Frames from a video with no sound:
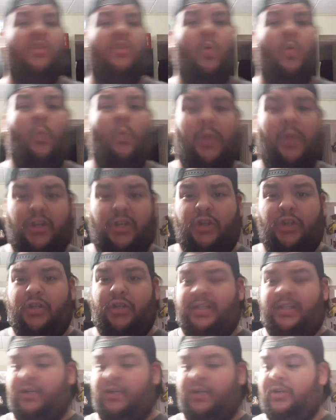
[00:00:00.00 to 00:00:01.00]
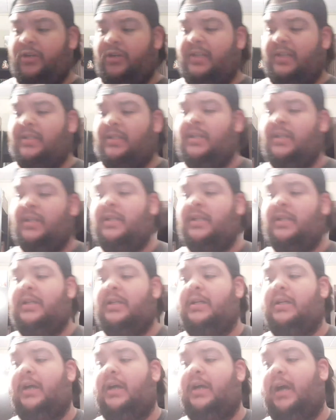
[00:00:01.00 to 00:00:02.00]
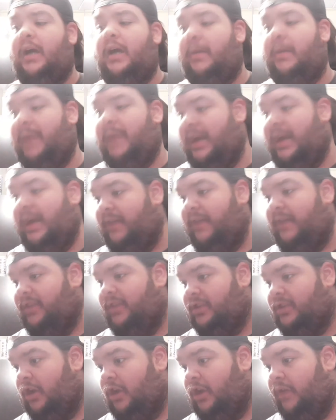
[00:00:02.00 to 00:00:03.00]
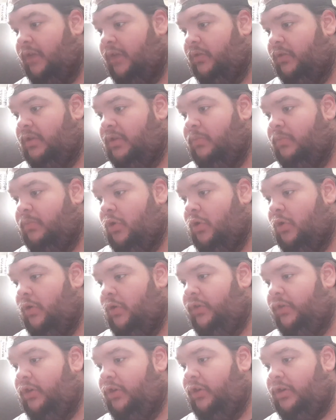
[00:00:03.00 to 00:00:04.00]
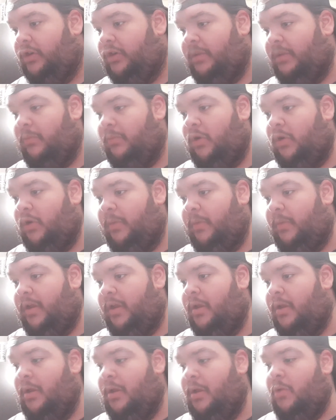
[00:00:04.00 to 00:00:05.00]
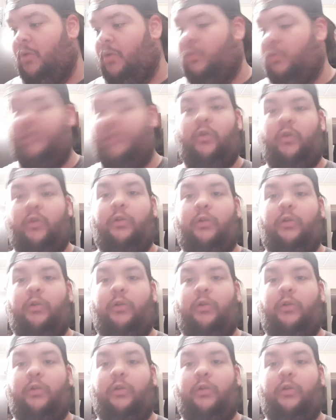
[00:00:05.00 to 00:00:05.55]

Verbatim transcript: Witcher series. Um, I have this novel, this book over here, because I'm going to be referring to